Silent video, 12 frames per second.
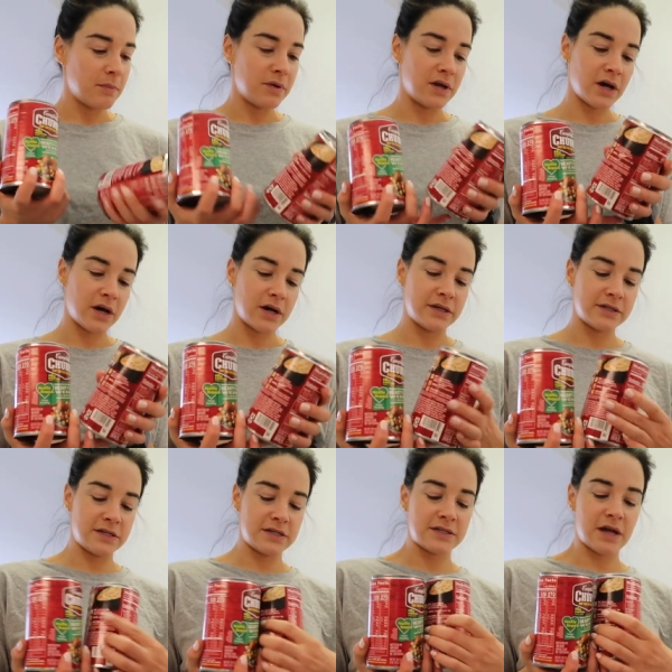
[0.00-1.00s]
because
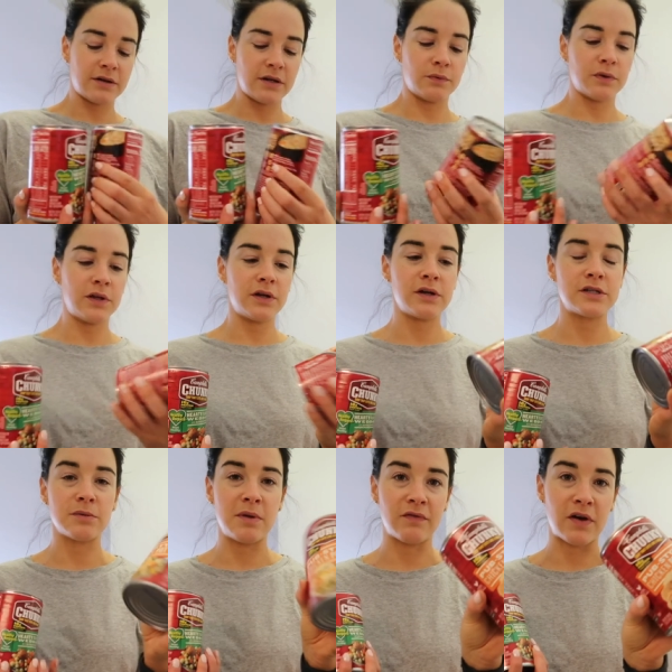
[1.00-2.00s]
this sounded really good
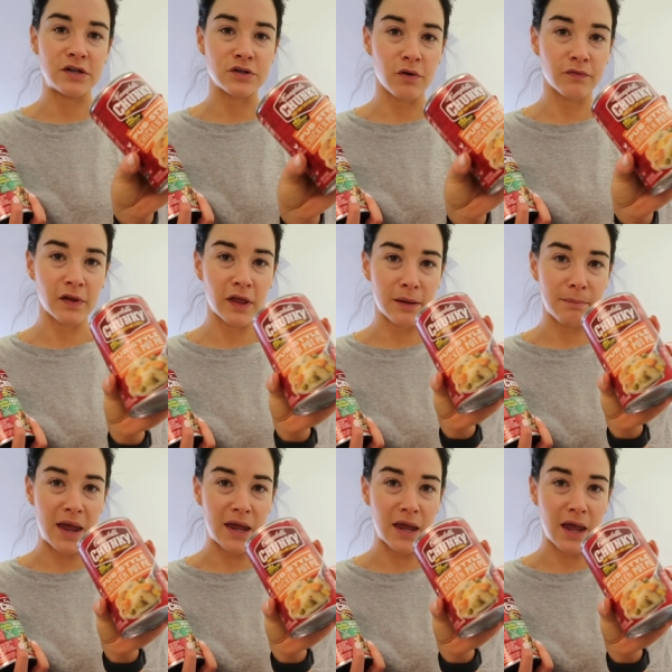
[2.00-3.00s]
to me. If I don't feel like
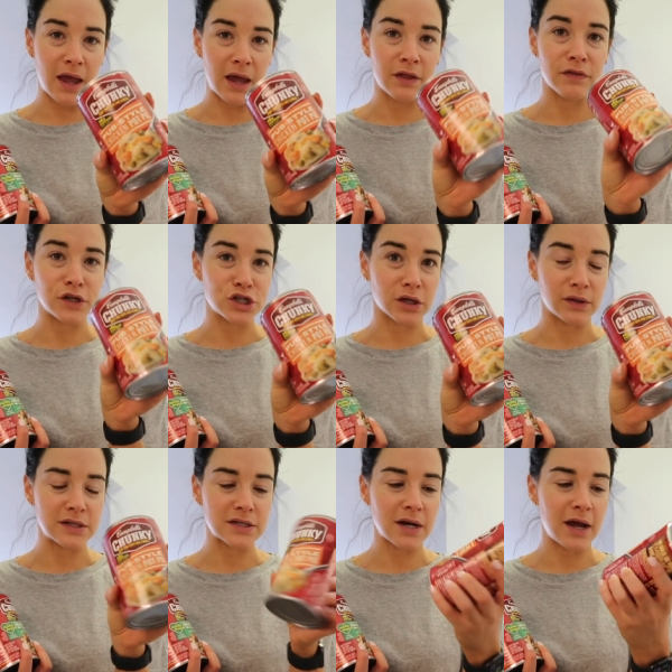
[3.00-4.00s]
making the
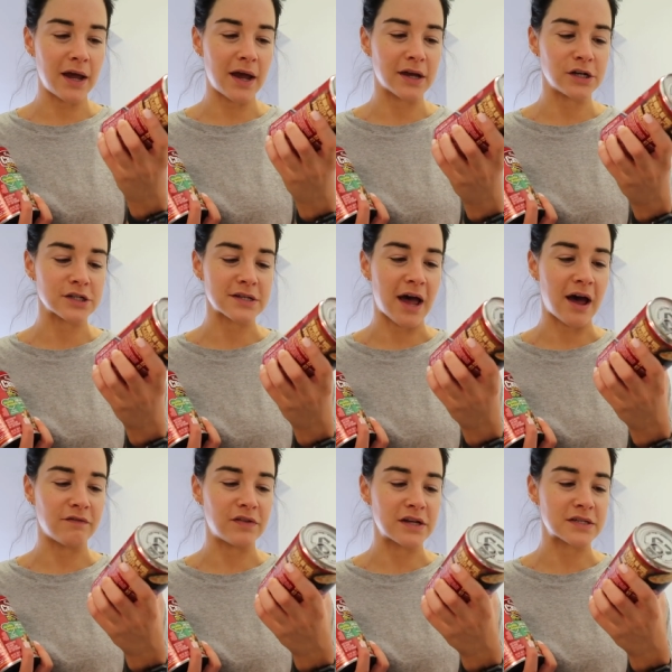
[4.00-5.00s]
chili tonight, I can just
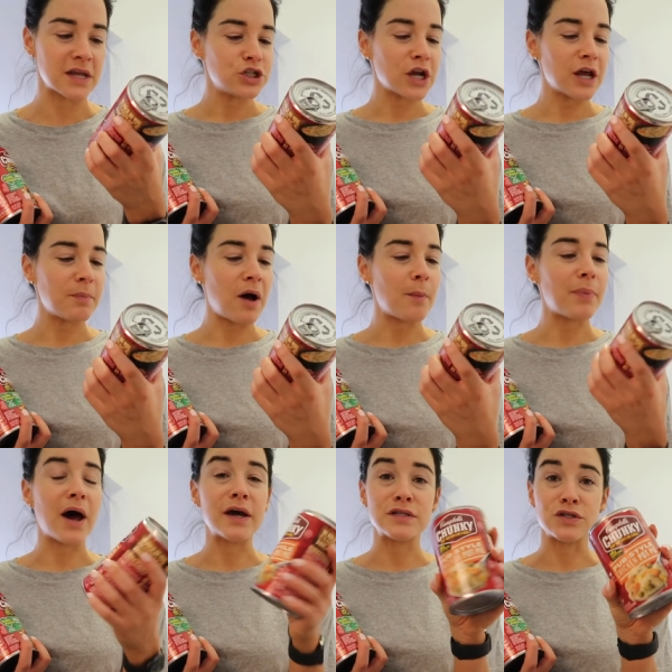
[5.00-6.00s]
have this chicken pot
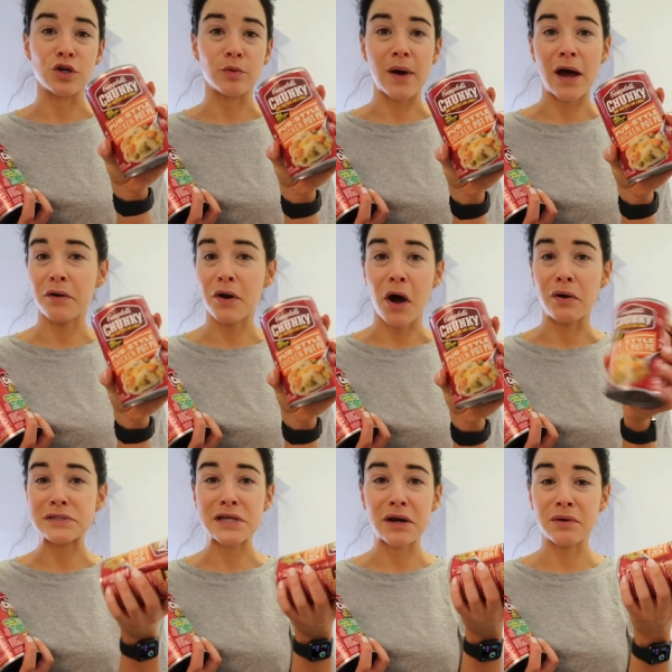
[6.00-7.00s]
pie soup. I don't know,
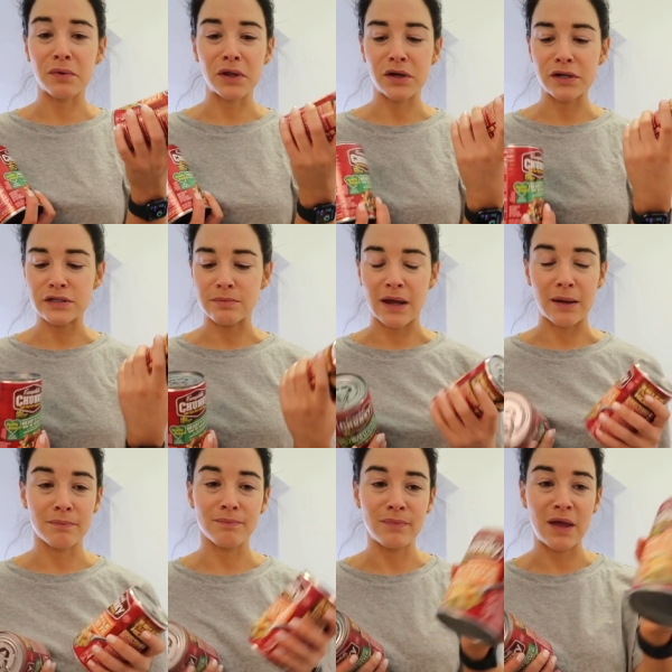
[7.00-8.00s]
it sounded really good to
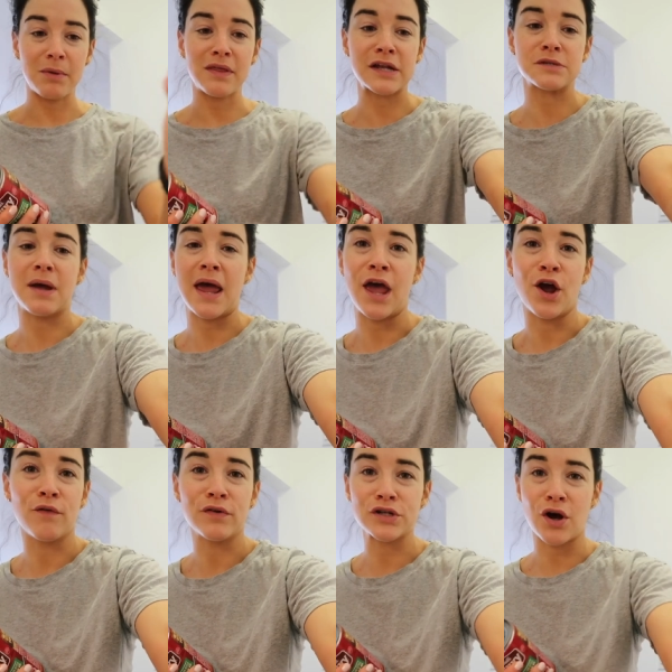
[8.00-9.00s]
me. Maybe that's my
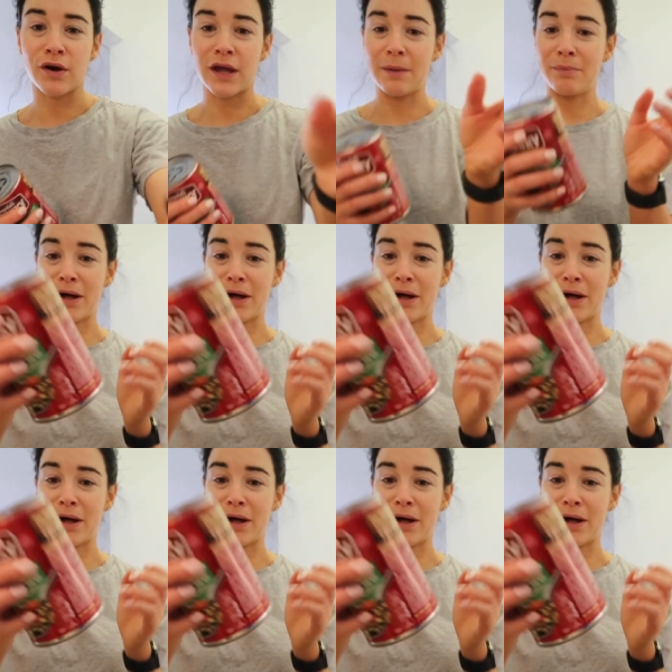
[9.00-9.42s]
hangover talking,